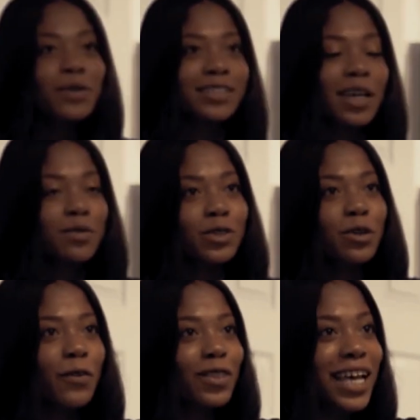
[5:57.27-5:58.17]
Don't
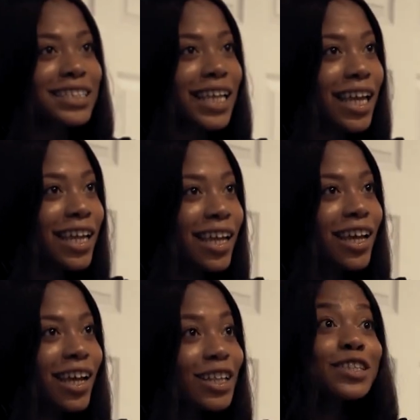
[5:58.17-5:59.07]
approach things with a
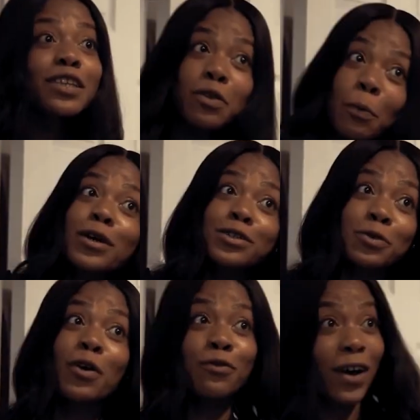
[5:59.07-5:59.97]
negative tone,
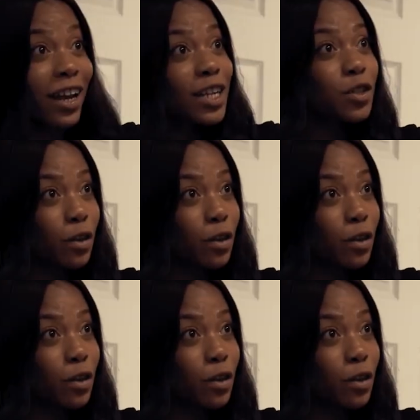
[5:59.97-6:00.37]
approach them with a